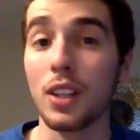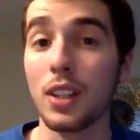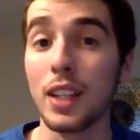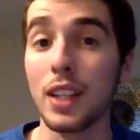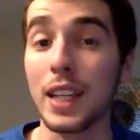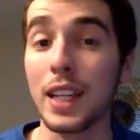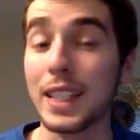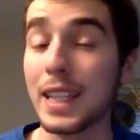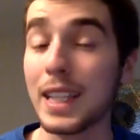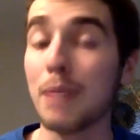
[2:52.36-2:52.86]

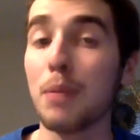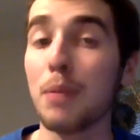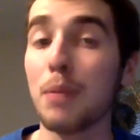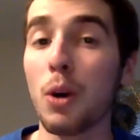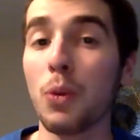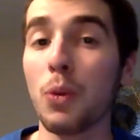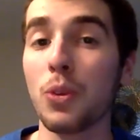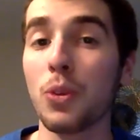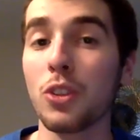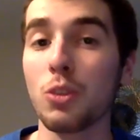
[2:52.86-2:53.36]
it came
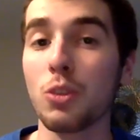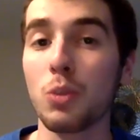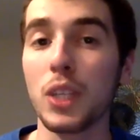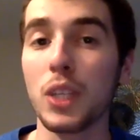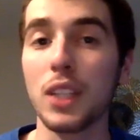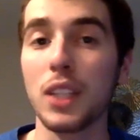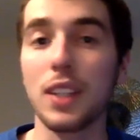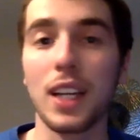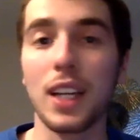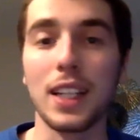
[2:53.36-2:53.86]
out this
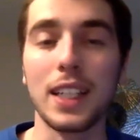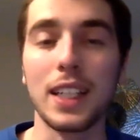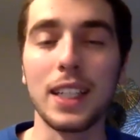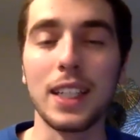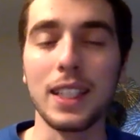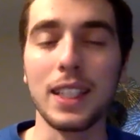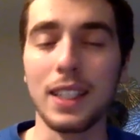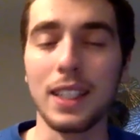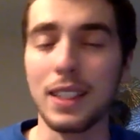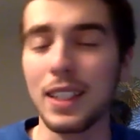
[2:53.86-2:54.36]
week that
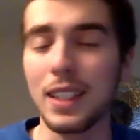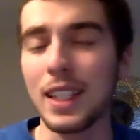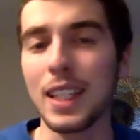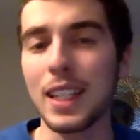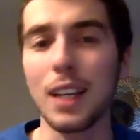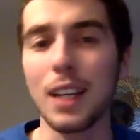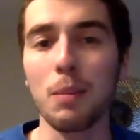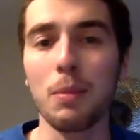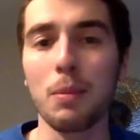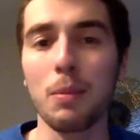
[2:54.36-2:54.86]
he
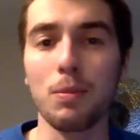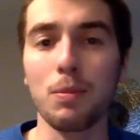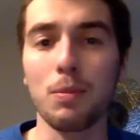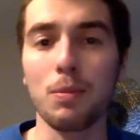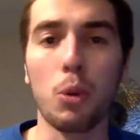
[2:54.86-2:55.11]
kind of